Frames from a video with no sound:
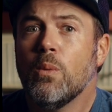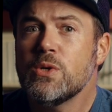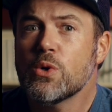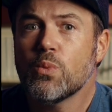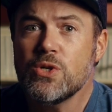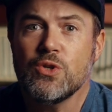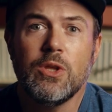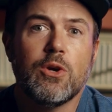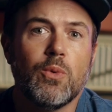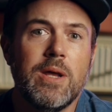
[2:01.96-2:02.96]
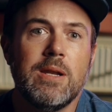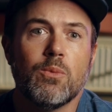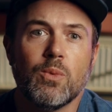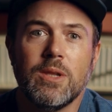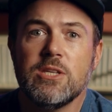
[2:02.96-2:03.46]
was originally created
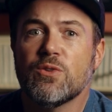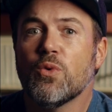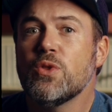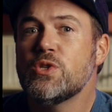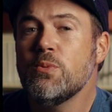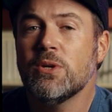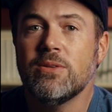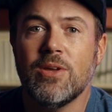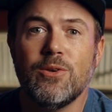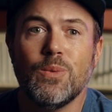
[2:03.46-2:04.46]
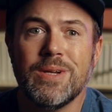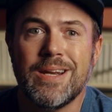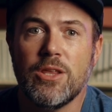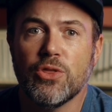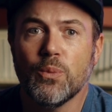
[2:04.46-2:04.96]
and released for the Super Nintendo in
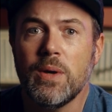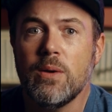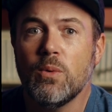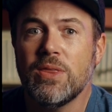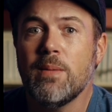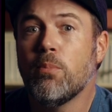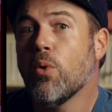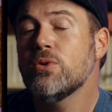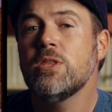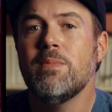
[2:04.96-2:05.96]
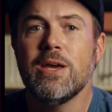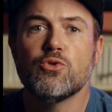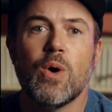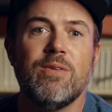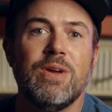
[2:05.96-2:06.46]
'93 with a port to the Mega
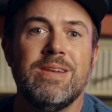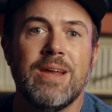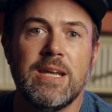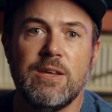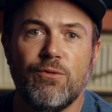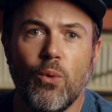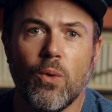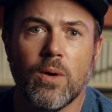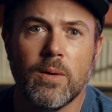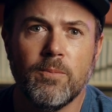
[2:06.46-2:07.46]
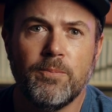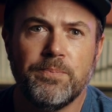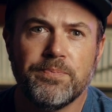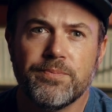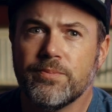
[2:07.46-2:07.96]
Drive in '94.
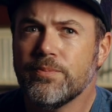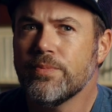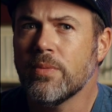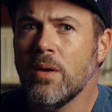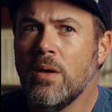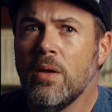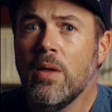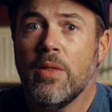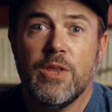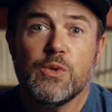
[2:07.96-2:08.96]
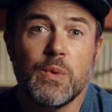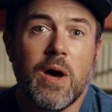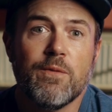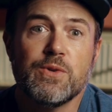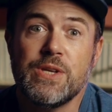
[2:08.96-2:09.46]
This one
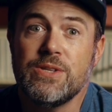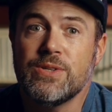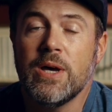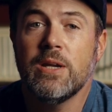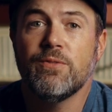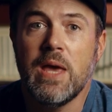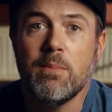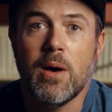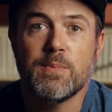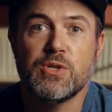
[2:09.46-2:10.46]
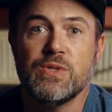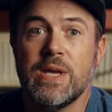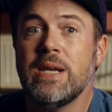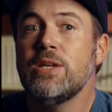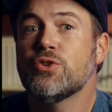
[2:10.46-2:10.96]
offers a ton of game options
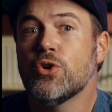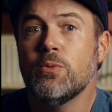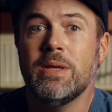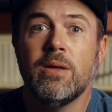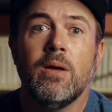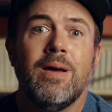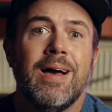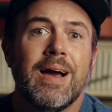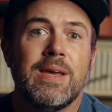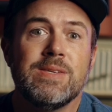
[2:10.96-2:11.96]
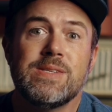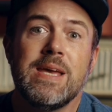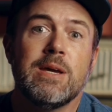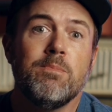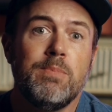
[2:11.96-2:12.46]
and a tournament against
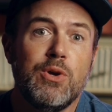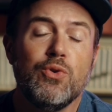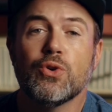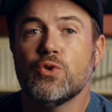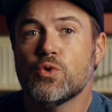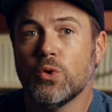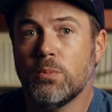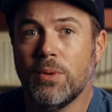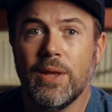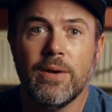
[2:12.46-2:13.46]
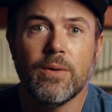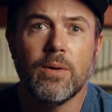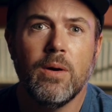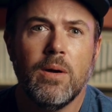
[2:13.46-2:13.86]
a computer-controlled player,